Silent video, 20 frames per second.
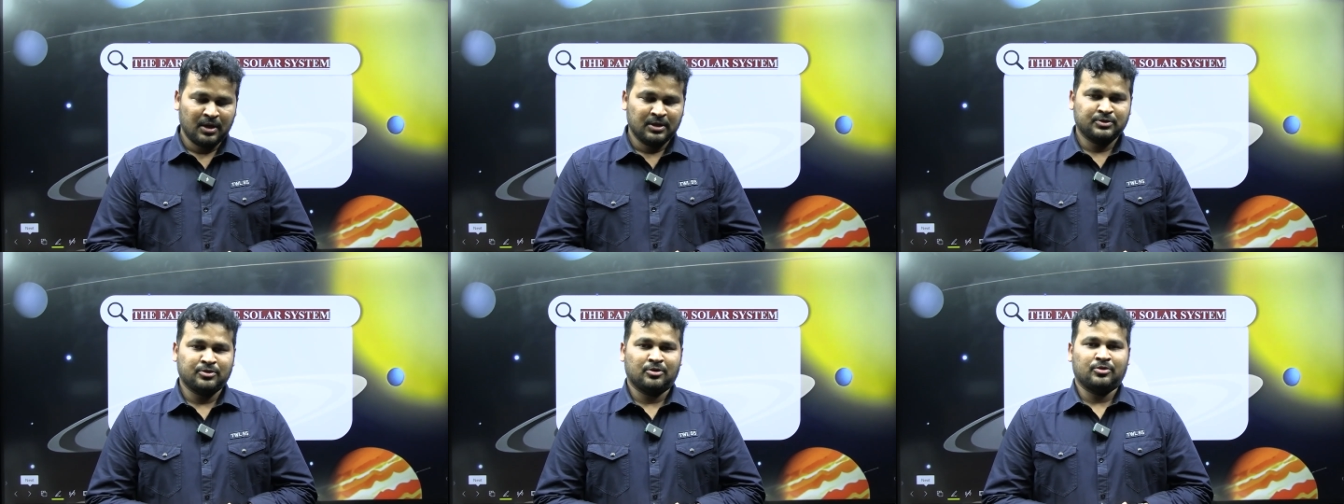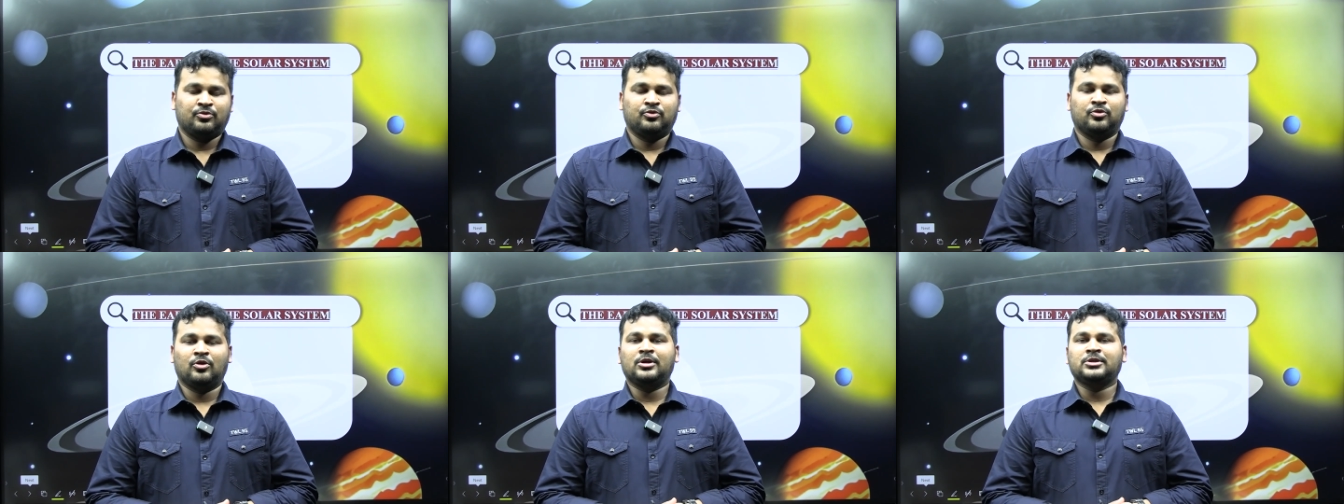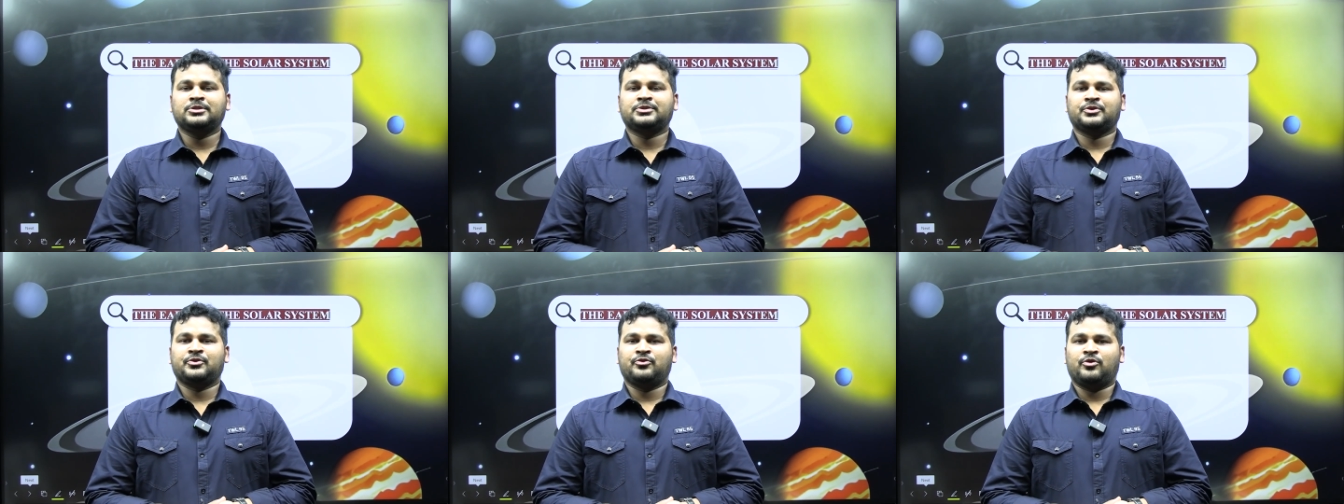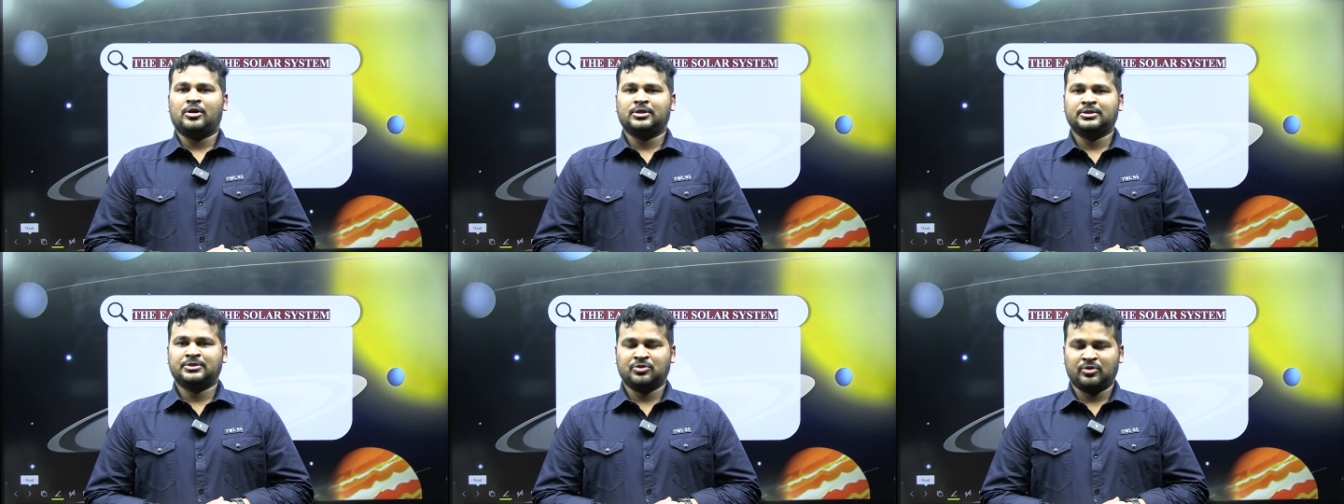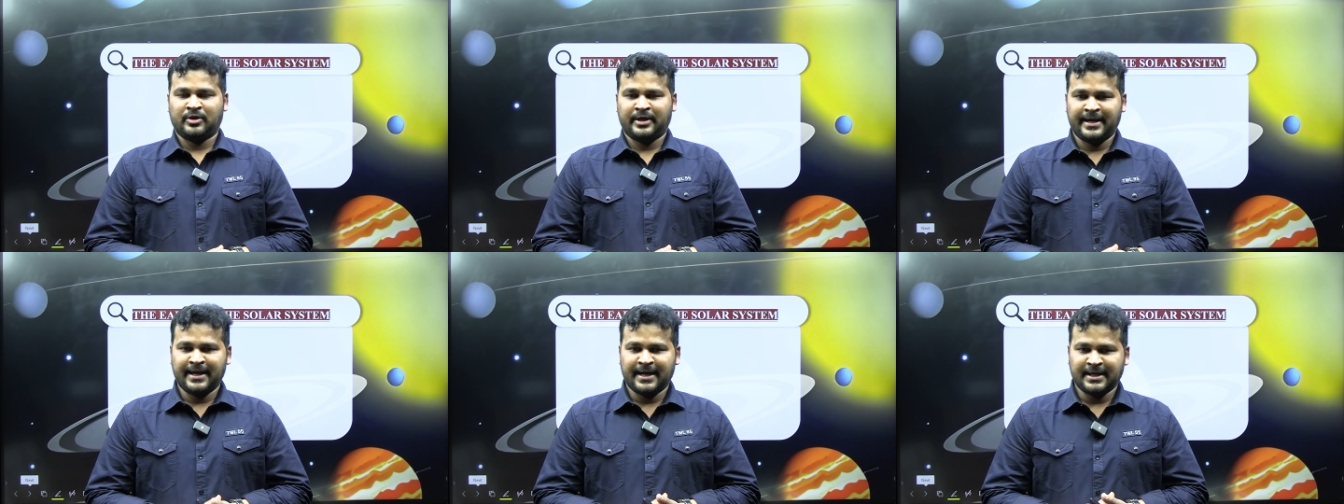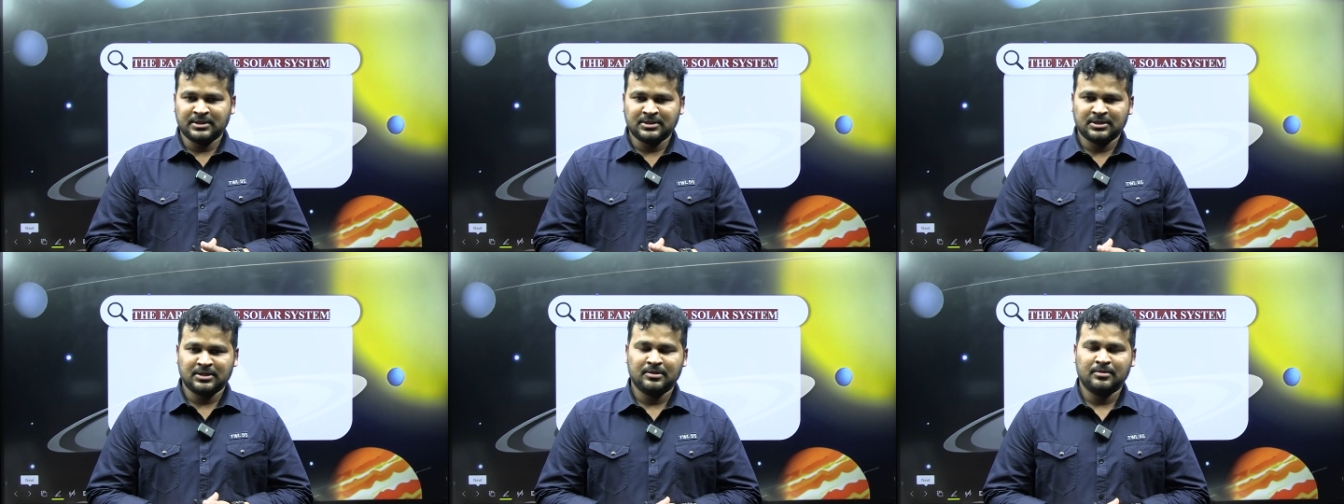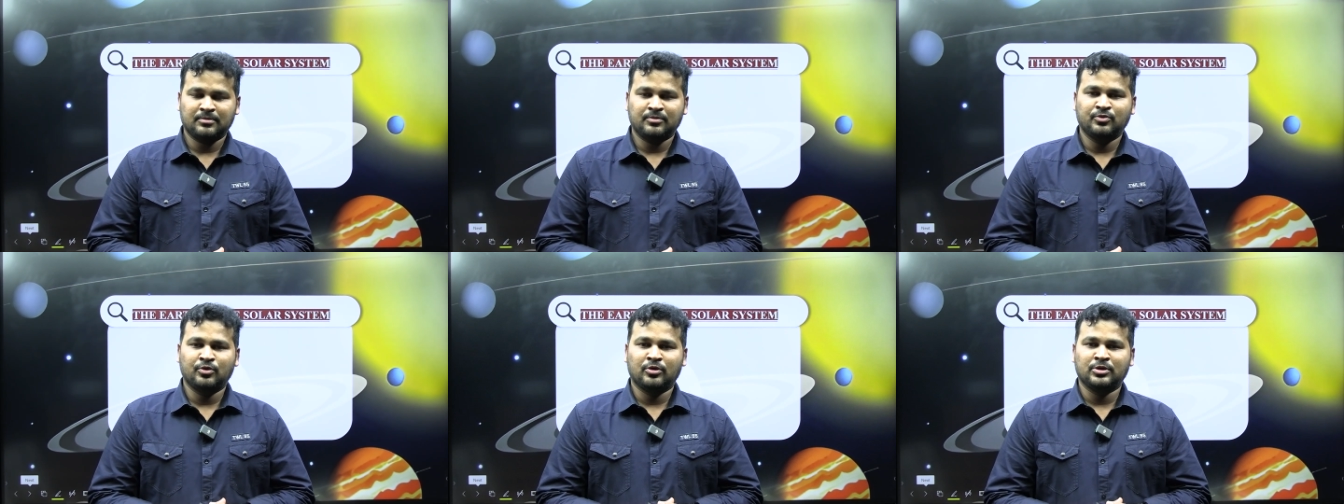So those who want
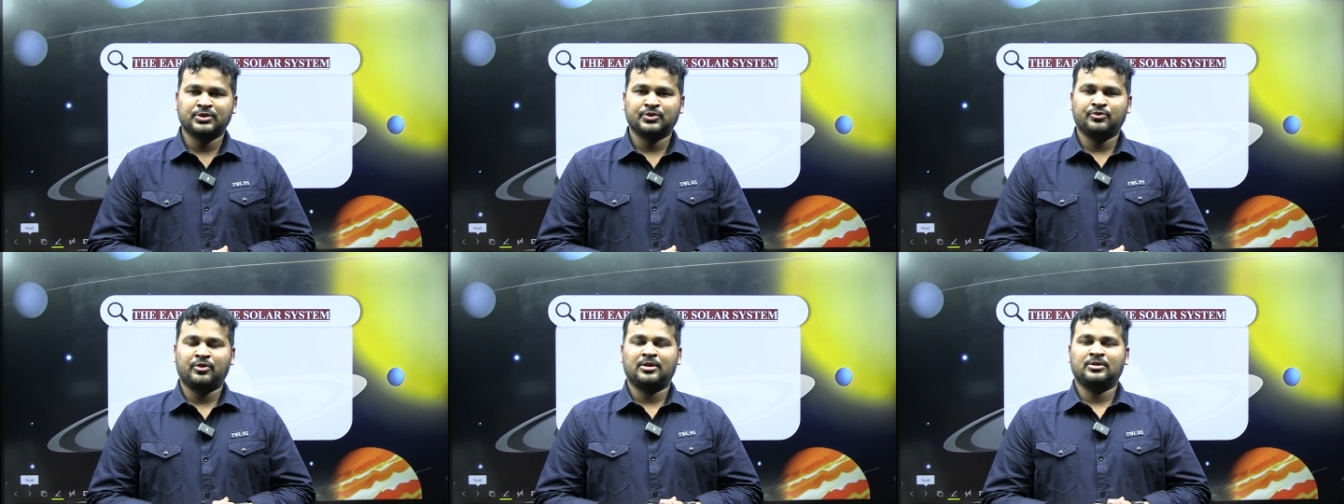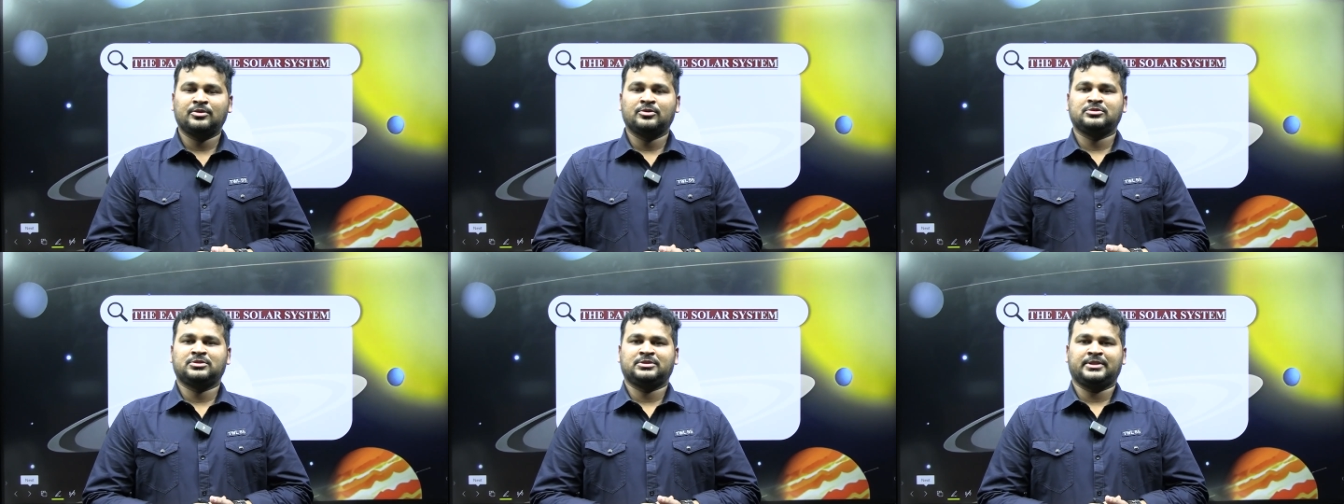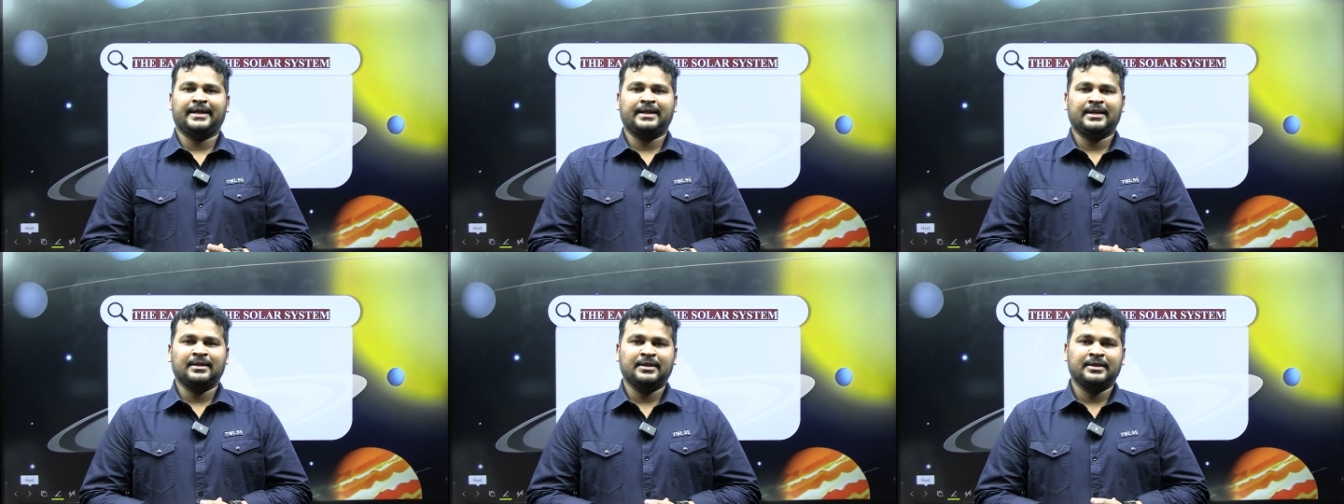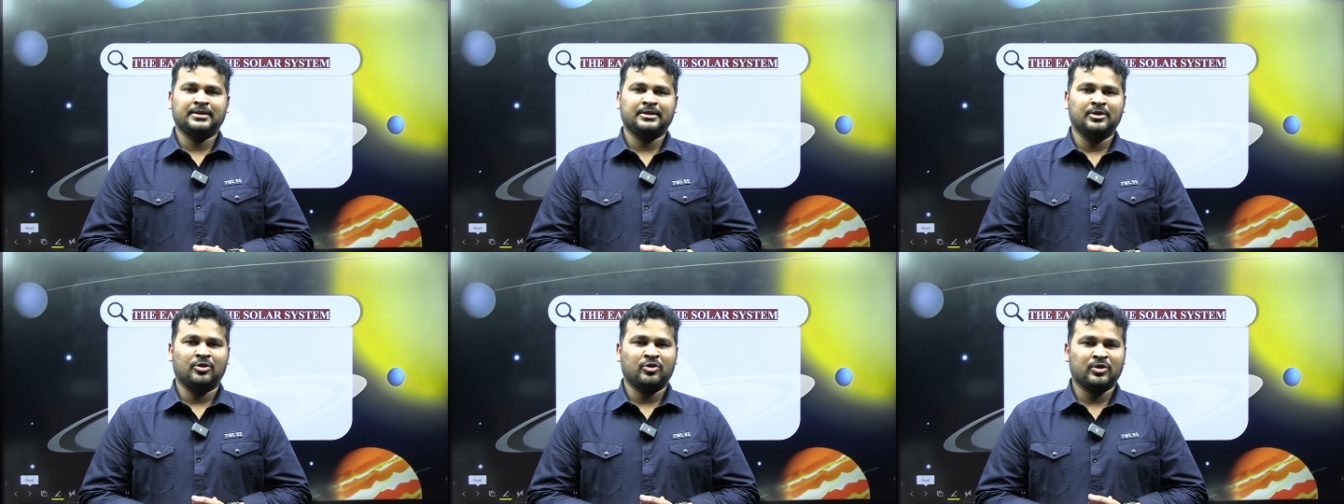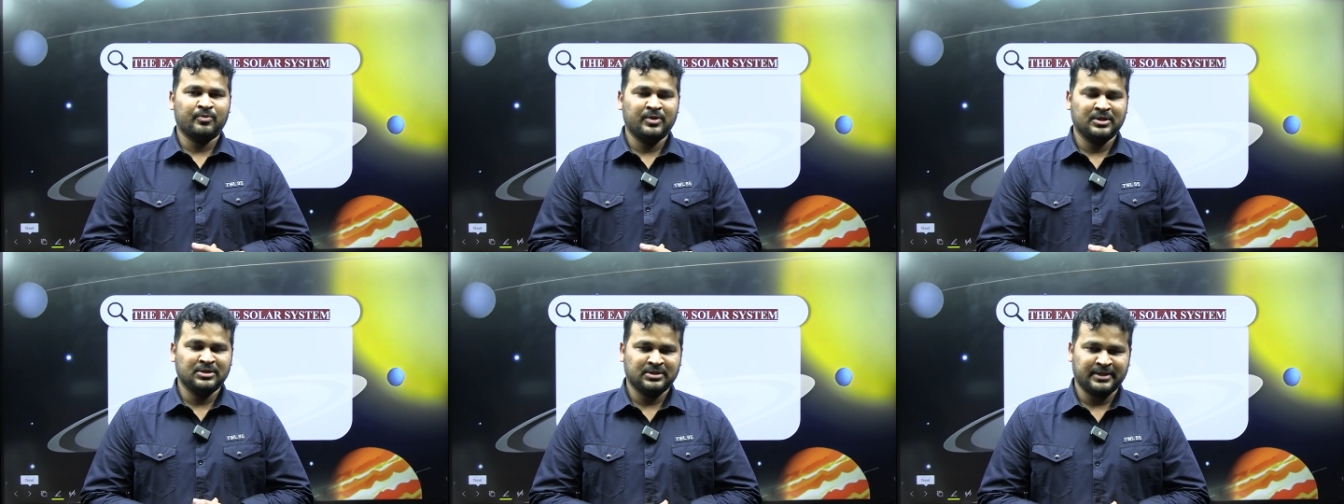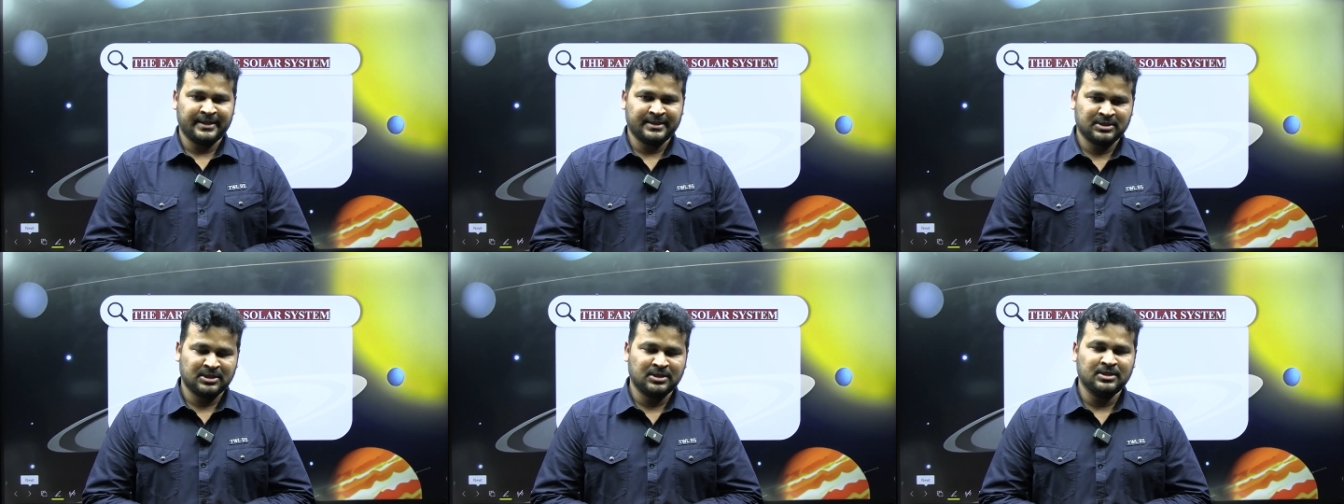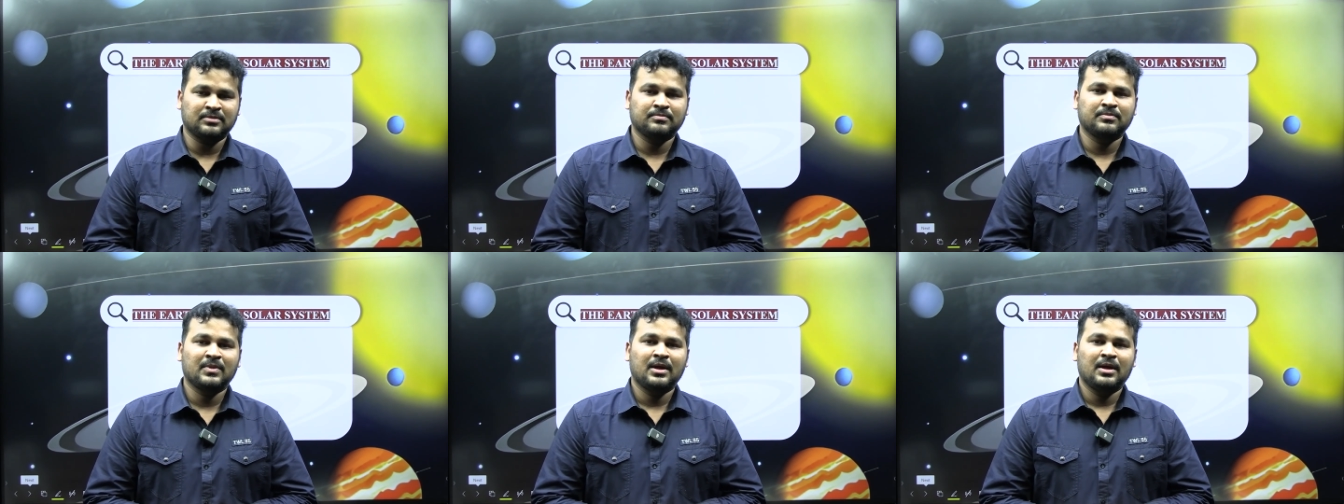to settle in government
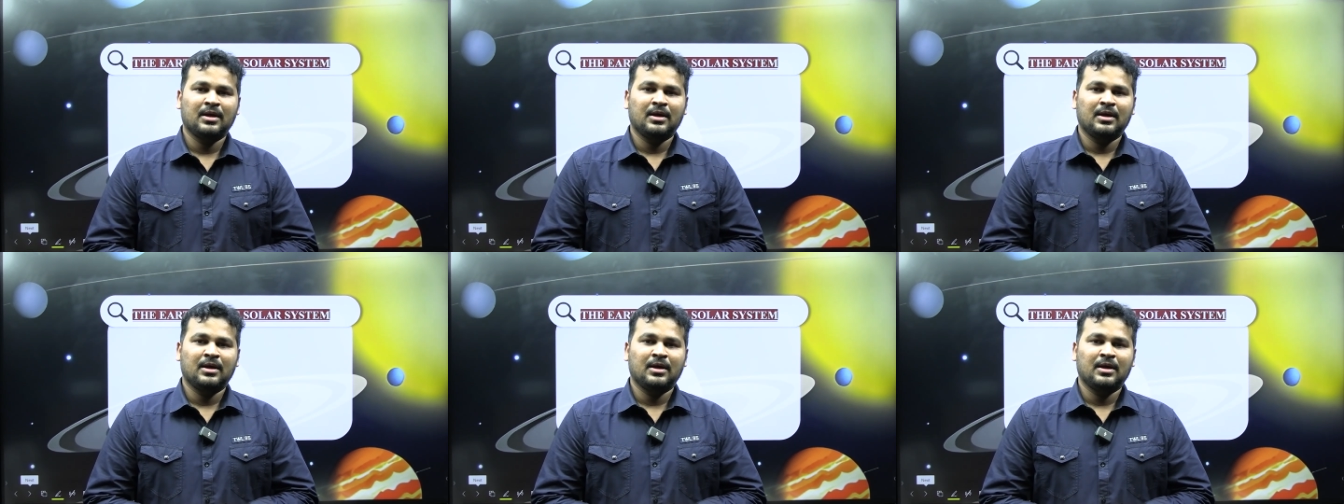sector